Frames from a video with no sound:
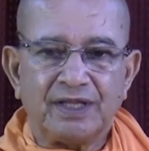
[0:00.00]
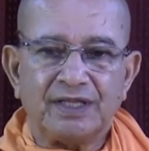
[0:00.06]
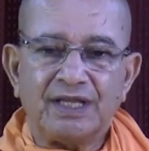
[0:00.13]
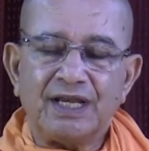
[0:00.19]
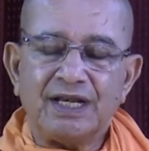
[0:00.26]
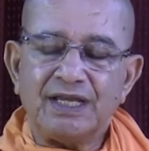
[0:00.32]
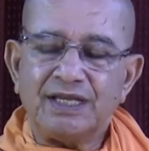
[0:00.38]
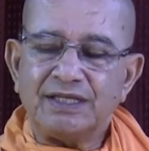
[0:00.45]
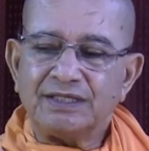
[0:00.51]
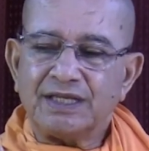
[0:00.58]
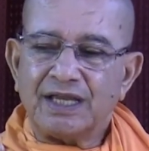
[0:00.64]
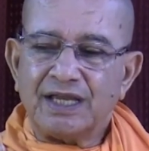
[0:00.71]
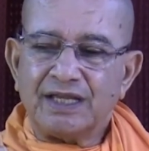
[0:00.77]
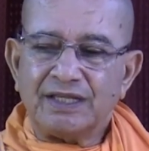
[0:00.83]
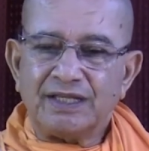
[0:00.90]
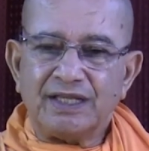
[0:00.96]
There is
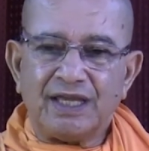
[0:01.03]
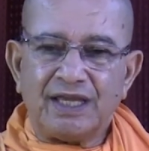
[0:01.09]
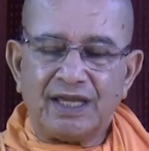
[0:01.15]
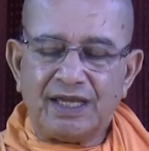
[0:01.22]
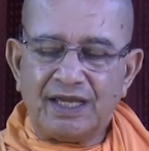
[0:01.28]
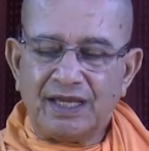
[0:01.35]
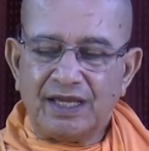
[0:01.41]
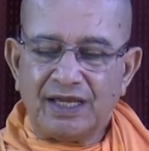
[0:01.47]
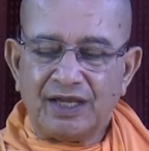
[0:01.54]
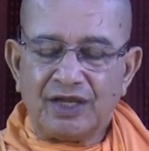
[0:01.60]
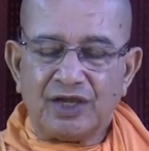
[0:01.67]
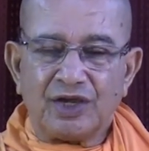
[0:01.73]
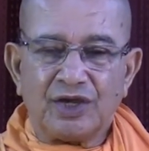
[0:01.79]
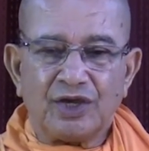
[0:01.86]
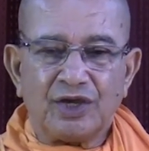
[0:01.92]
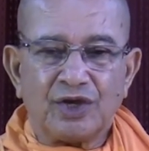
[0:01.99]
the
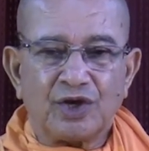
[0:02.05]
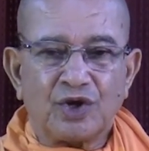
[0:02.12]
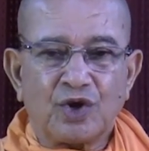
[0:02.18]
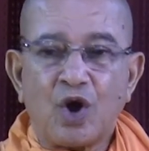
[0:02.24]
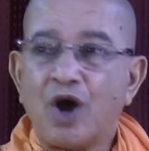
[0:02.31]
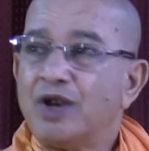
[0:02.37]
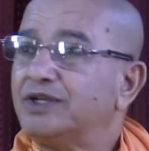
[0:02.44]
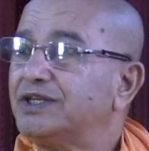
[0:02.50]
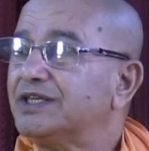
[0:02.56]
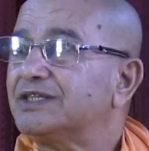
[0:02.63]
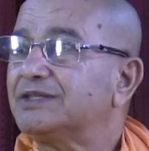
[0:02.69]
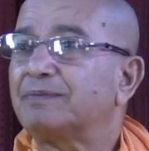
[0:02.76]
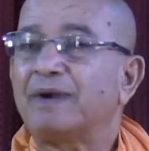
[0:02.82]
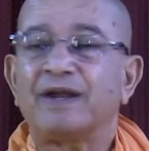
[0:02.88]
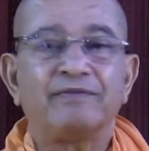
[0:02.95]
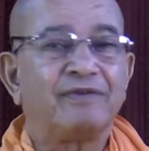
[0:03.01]

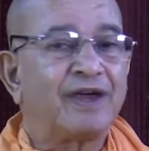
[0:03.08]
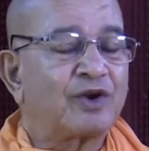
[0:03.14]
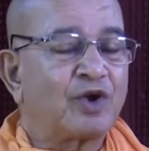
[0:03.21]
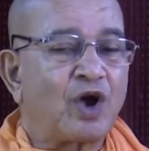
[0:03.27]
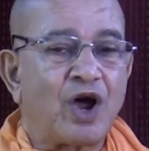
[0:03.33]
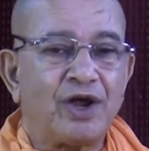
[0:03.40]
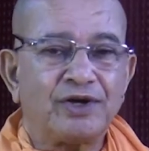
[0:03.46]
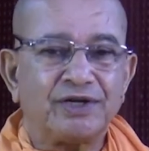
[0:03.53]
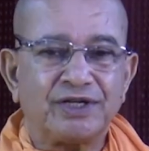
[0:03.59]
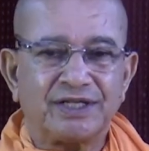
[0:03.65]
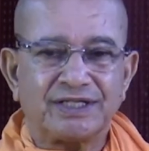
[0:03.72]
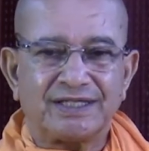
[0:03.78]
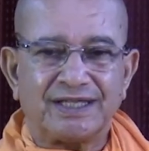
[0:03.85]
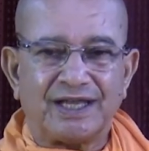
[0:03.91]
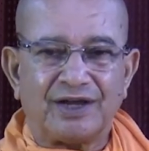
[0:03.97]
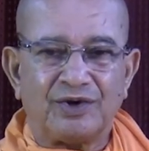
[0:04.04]
conscious mind, we are
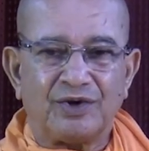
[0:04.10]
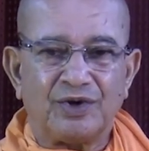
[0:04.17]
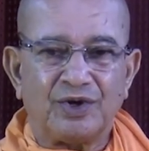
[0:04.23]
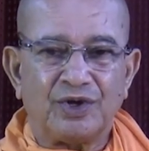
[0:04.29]
conscious now.